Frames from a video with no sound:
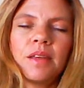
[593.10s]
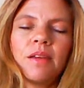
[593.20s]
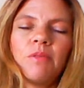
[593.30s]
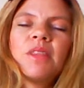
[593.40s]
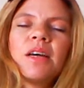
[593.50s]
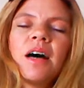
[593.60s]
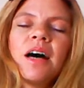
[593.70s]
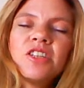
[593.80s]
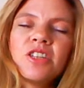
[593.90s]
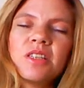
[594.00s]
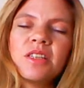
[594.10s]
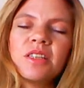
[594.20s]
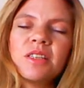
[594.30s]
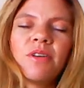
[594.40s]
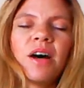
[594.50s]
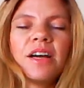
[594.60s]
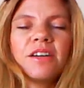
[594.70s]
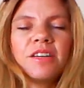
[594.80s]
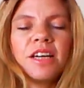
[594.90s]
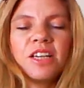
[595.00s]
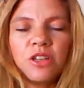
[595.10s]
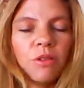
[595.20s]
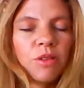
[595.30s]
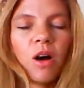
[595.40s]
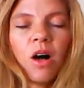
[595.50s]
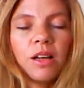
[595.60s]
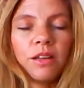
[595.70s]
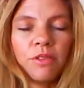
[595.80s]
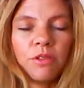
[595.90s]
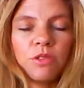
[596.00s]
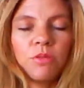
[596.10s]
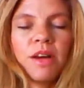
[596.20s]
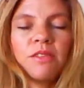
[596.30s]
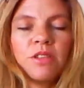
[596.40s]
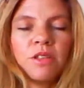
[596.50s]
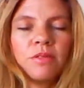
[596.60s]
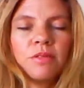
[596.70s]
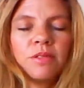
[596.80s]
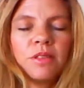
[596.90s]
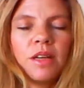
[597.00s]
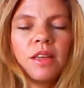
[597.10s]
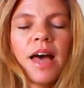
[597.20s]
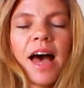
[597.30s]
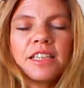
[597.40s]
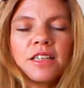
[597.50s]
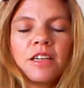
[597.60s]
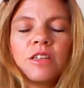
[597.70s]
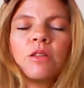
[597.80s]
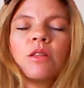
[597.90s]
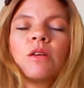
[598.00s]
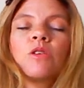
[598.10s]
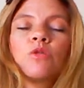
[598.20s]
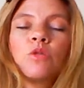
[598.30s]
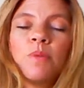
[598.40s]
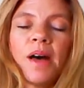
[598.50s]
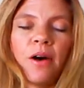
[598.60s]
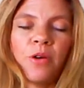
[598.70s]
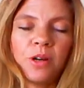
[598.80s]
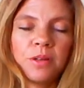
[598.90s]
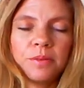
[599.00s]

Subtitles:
with the consciousness of a higher nature of all of those around you, that is the true power.